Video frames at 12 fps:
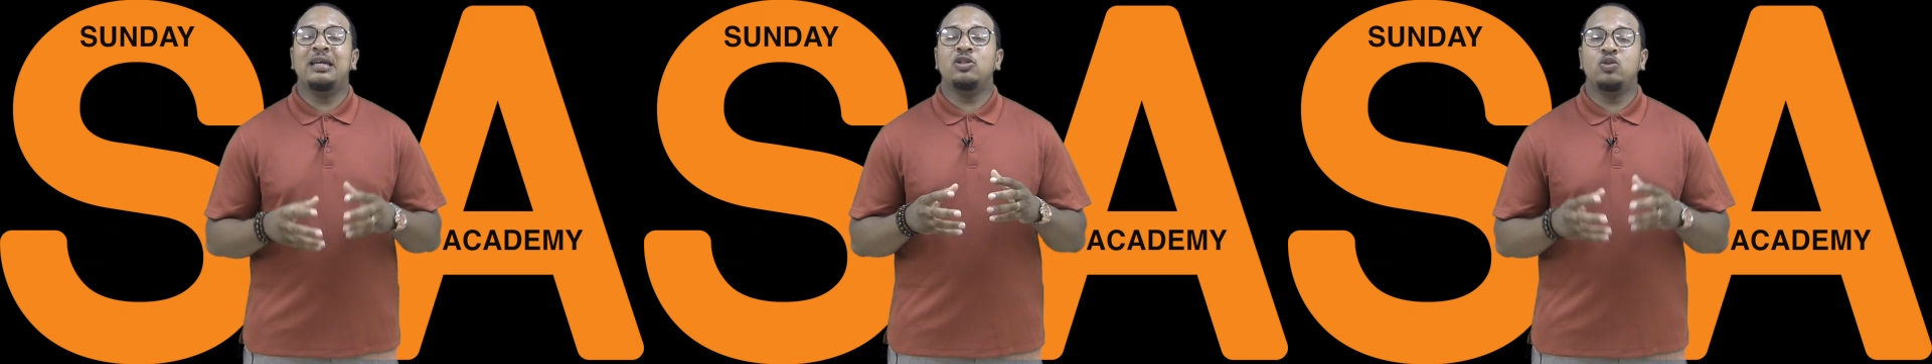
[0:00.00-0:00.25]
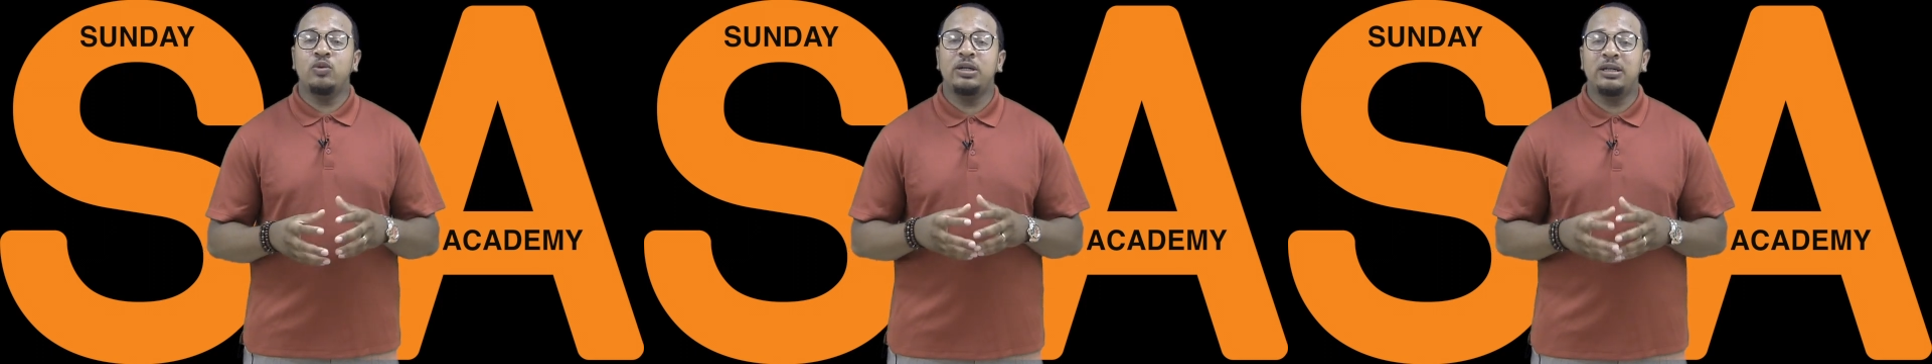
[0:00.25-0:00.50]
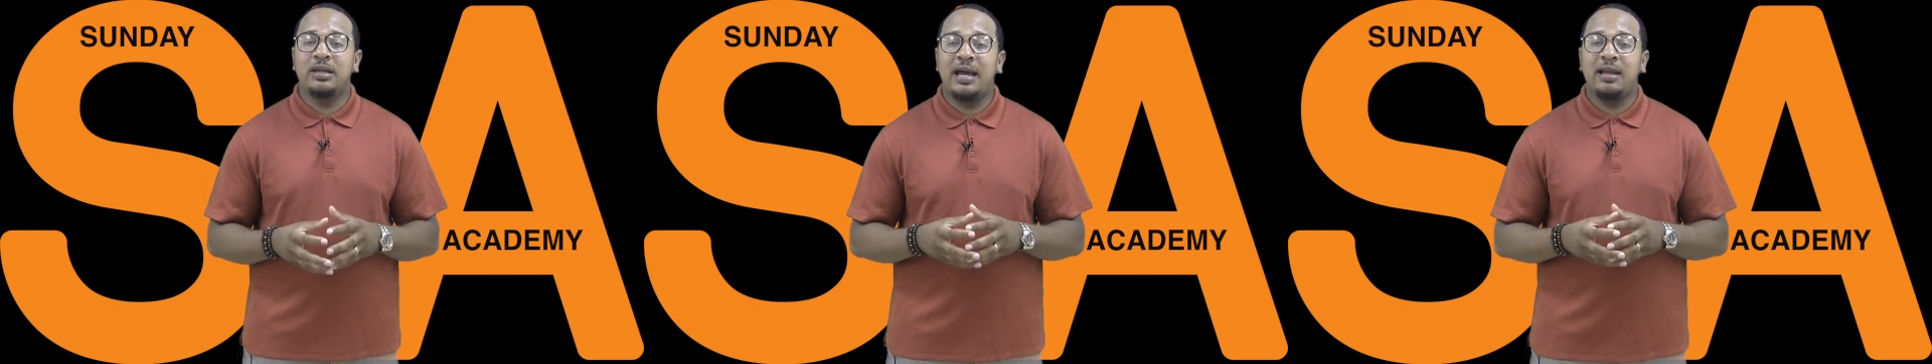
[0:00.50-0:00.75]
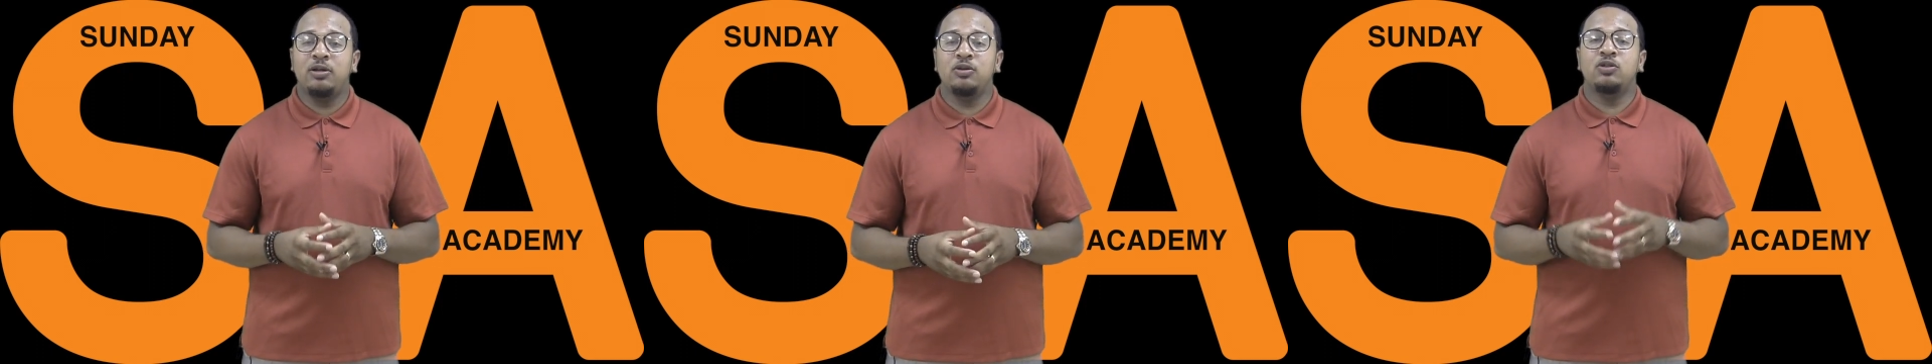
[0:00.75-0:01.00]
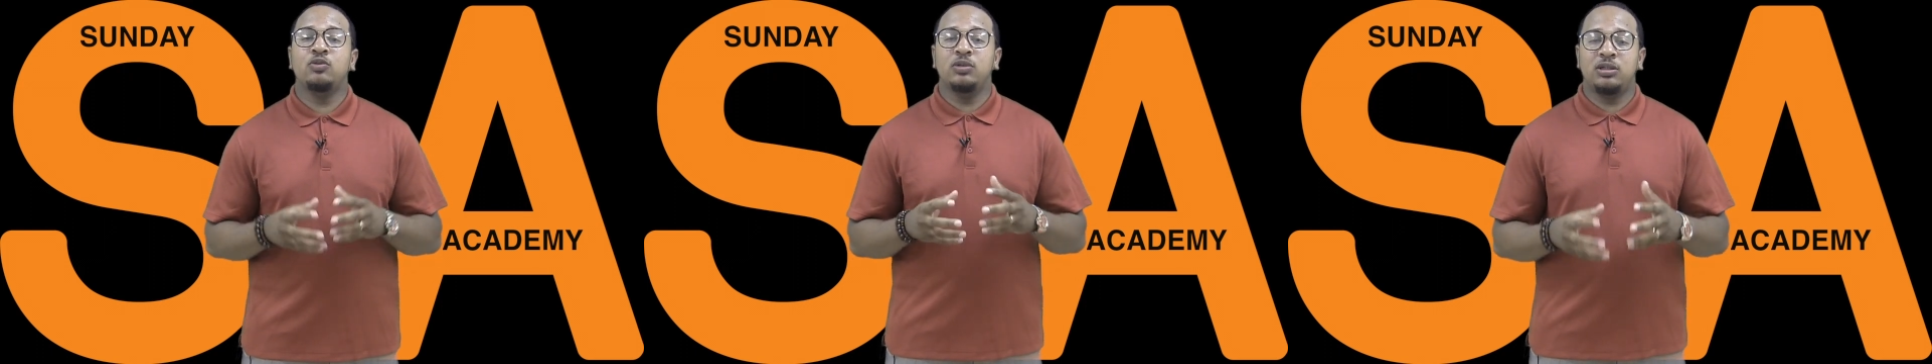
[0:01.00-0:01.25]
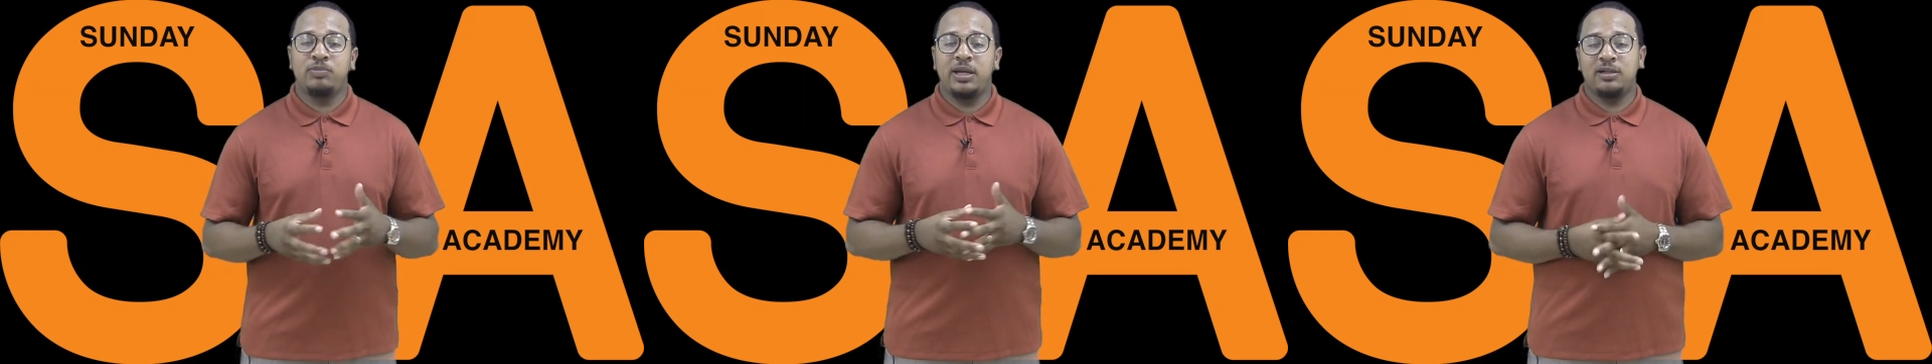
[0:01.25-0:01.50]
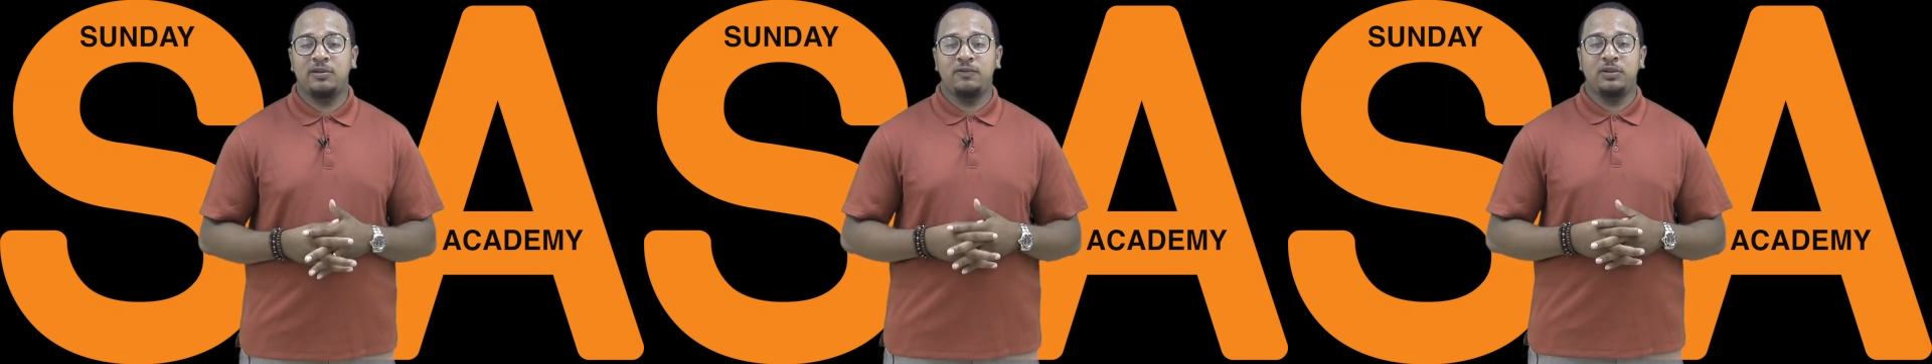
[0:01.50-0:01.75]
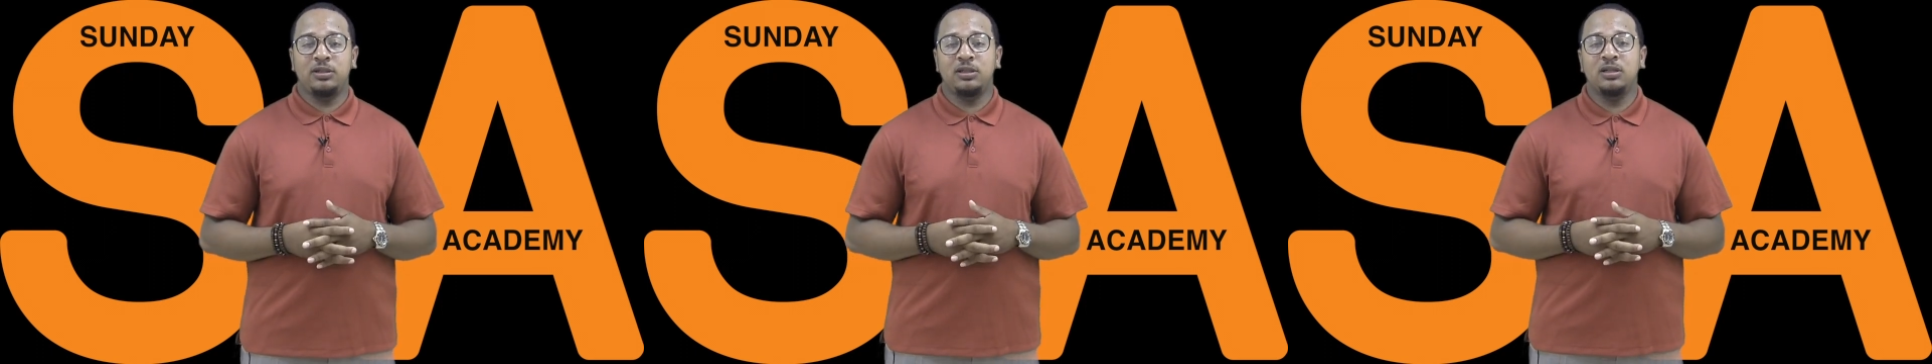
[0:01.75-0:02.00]
and $20
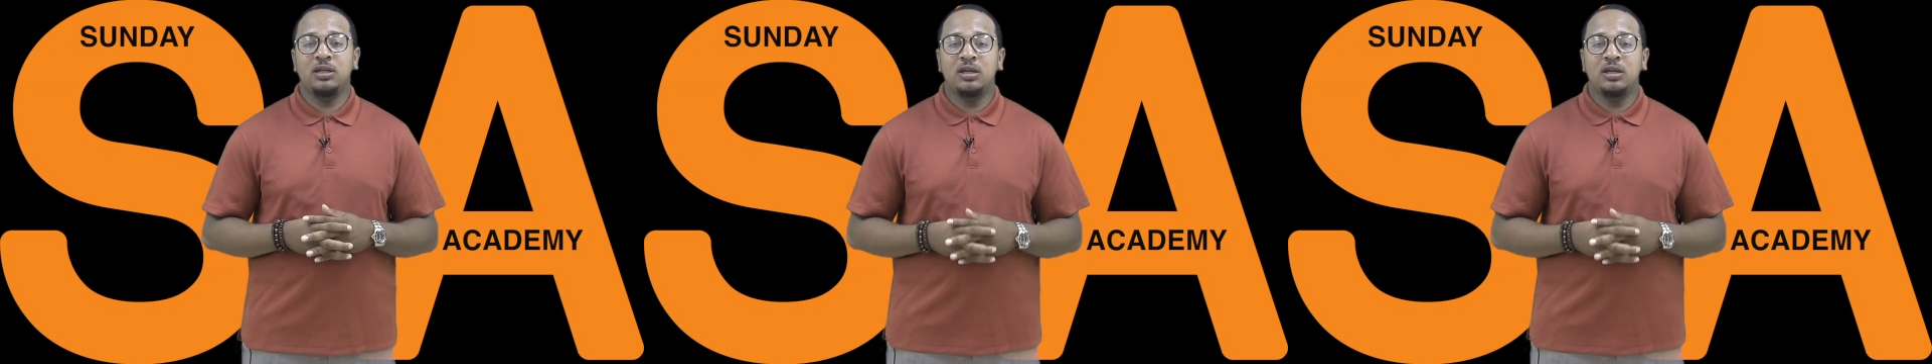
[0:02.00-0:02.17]
respectively,